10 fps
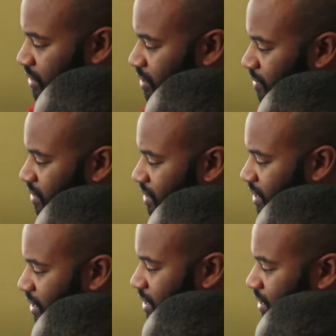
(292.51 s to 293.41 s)
Then I make
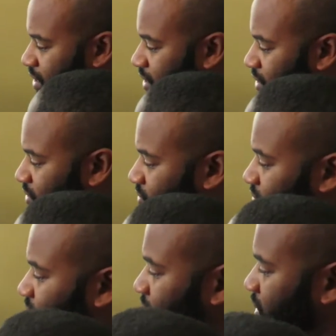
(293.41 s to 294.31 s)
the eyes
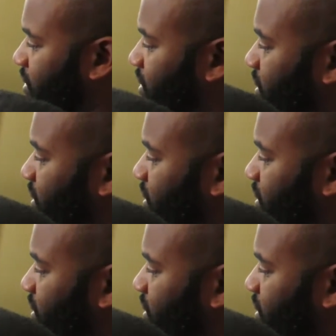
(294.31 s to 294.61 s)
right